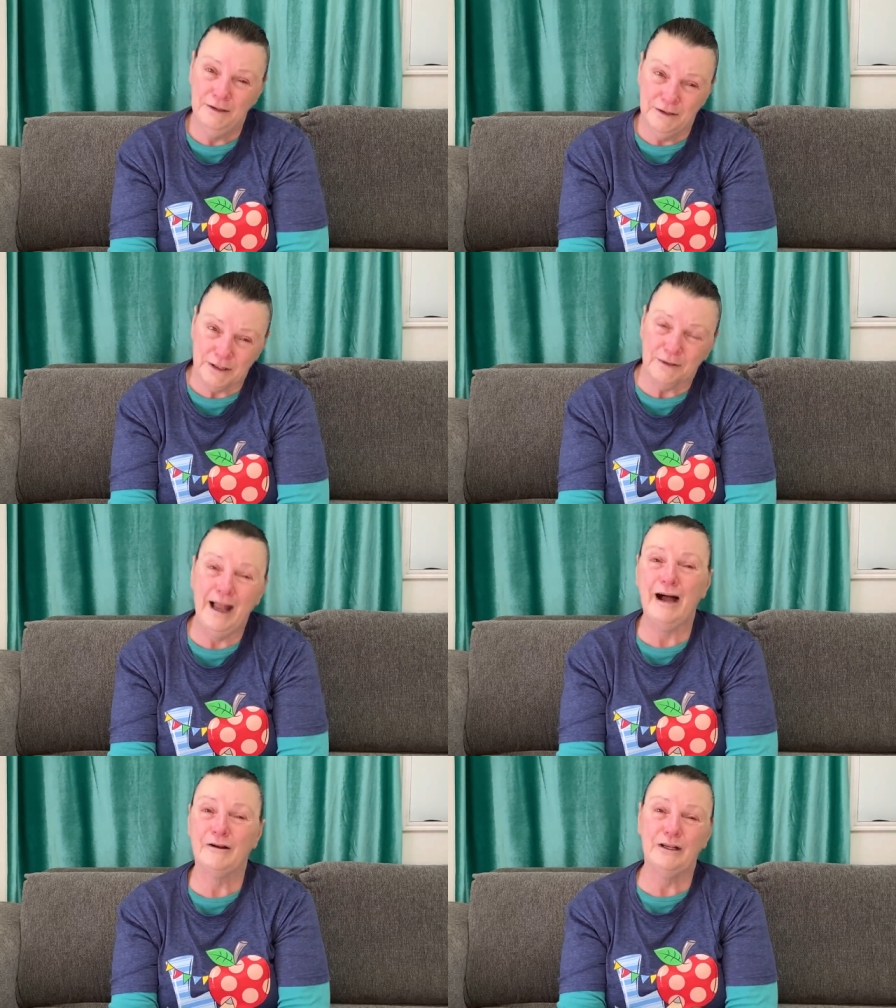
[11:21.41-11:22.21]
So
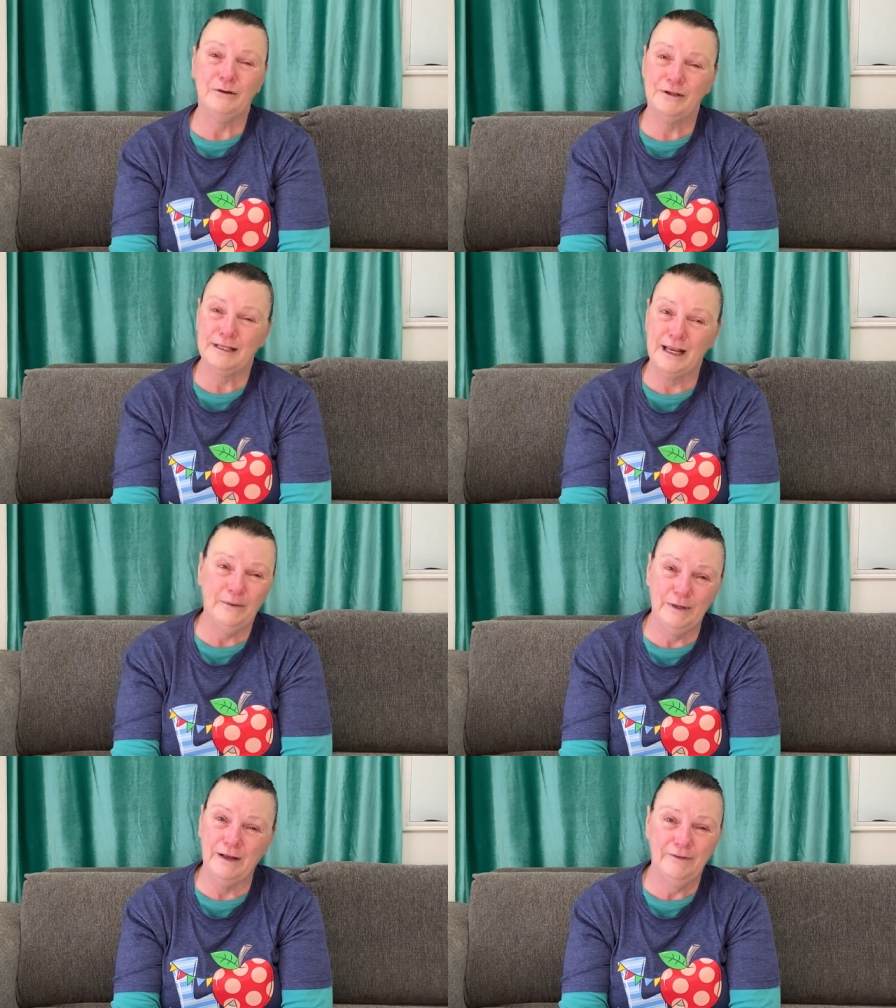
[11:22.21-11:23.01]
how can you say you
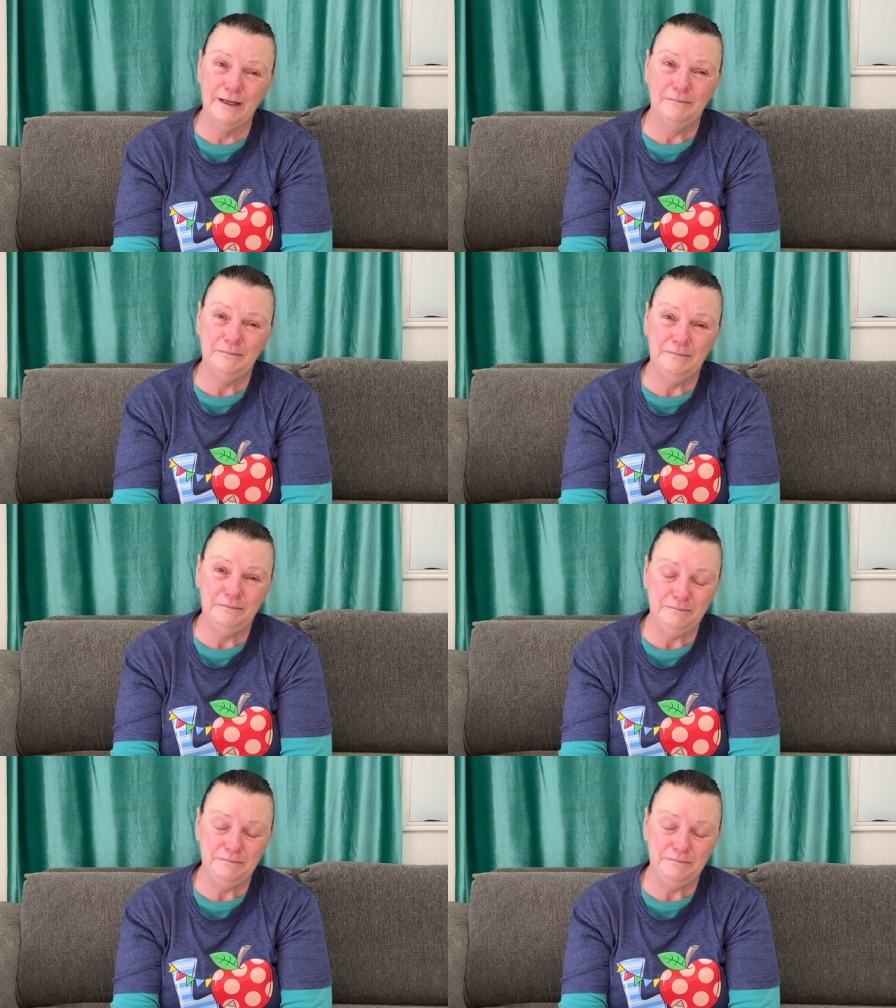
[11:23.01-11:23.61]
love him?